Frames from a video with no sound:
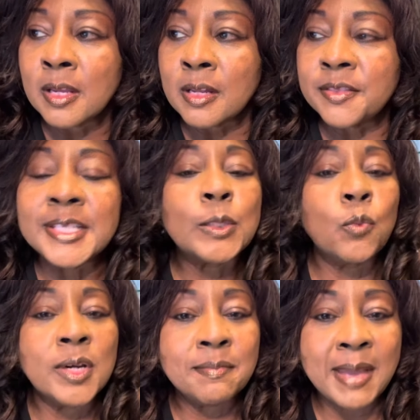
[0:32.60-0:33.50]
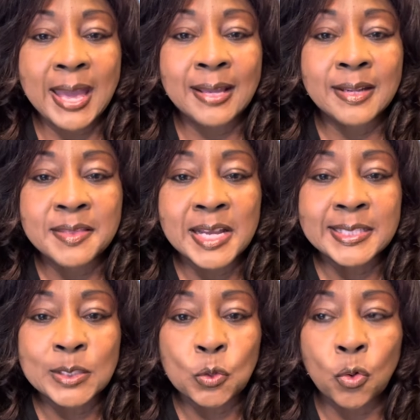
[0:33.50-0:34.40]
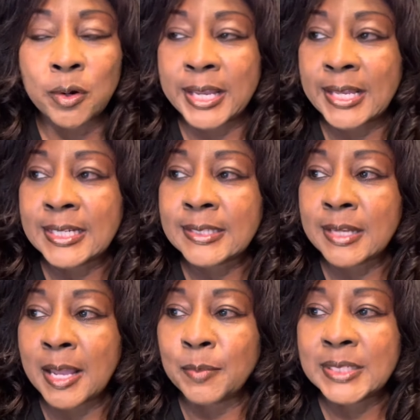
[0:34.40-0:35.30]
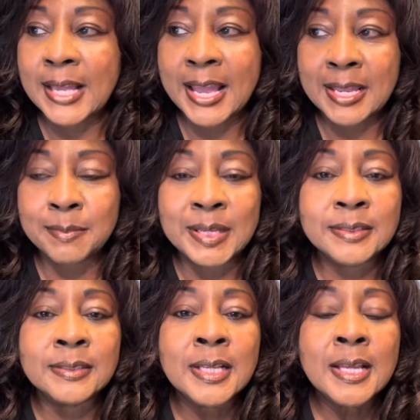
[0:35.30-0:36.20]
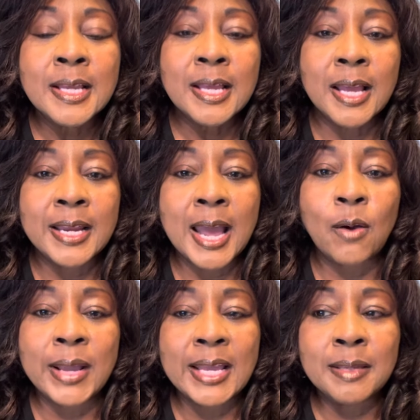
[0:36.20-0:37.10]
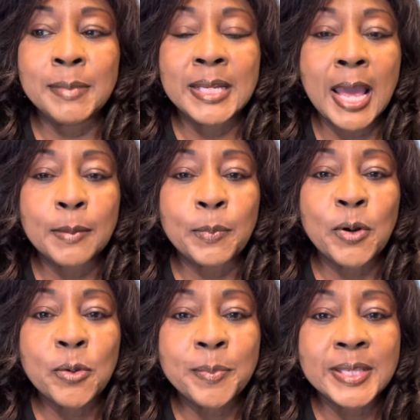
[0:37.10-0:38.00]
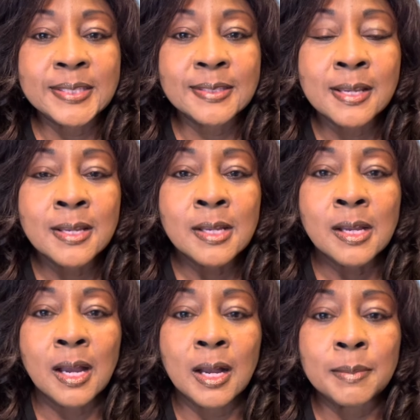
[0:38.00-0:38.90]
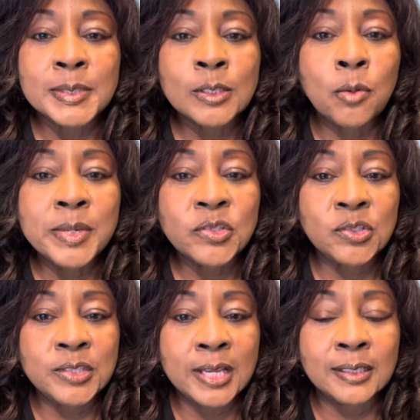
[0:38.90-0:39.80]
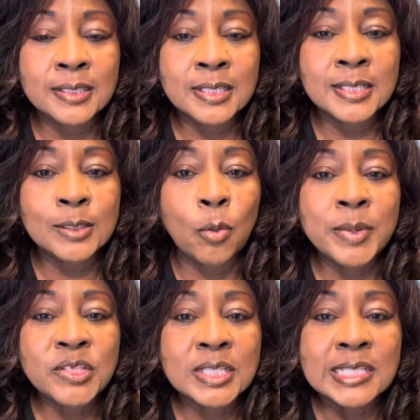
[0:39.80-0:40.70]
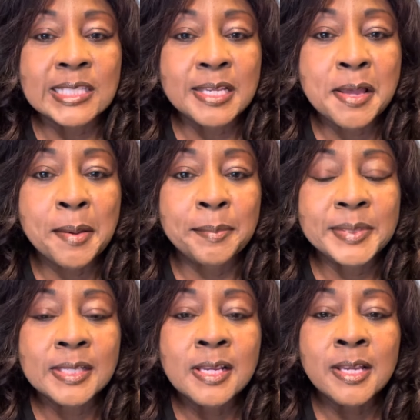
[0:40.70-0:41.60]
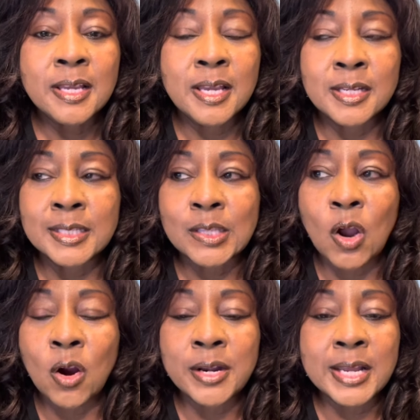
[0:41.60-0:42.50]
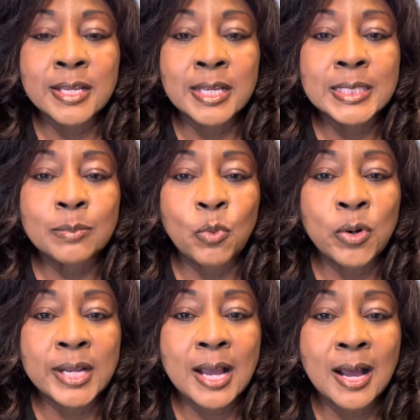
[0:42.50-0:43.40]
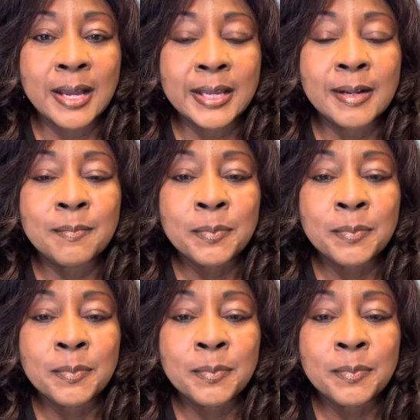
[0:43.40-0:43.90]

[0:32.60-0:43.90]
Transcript: this one man in that story, and his name was Haman, and how Haman had purposed um, so much jealousy, so much contempt in his heart against Mordecai